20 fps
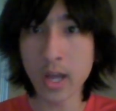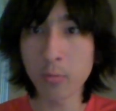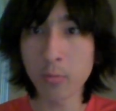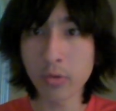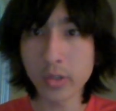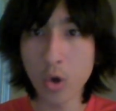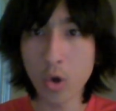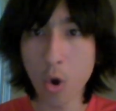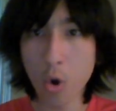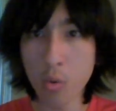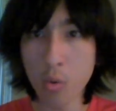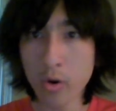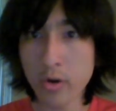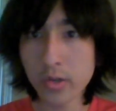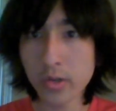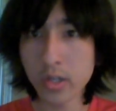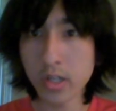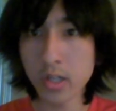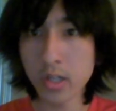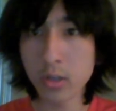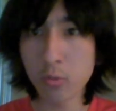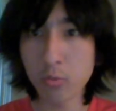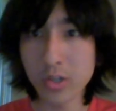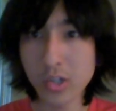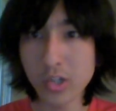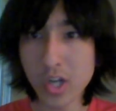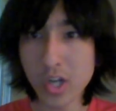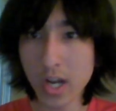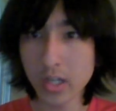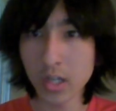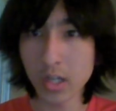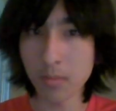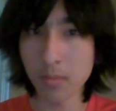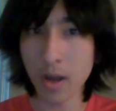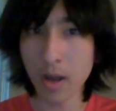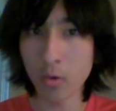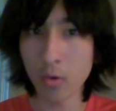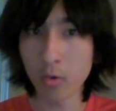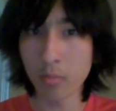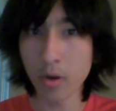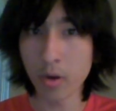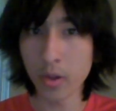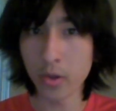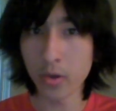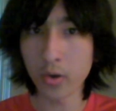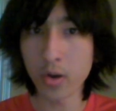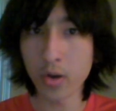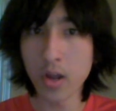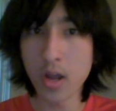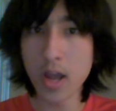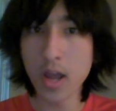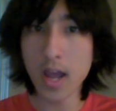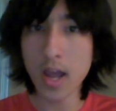and was coerced into rejecting my own mother,